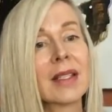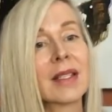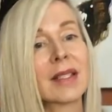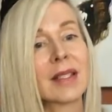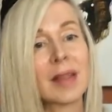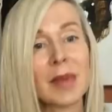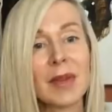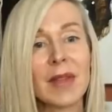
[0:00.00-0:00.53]
to
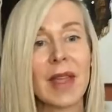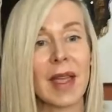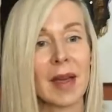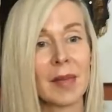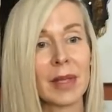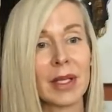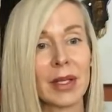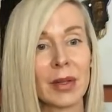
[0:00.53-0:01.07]
some of the
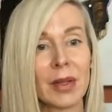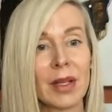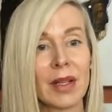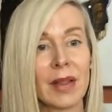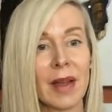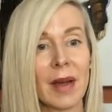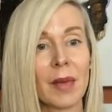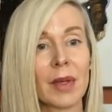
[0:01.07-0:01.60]

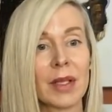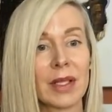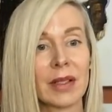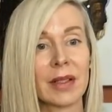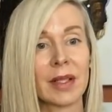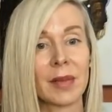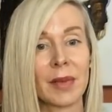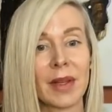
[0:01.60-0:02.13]
ambiguity that we're
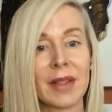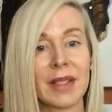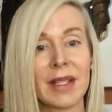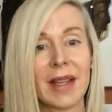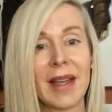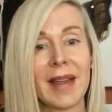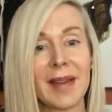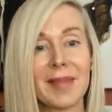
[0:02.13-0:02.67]
dealing with
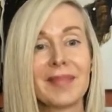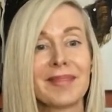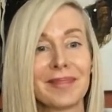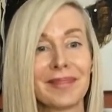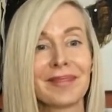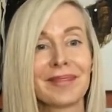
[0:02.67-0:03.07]
today.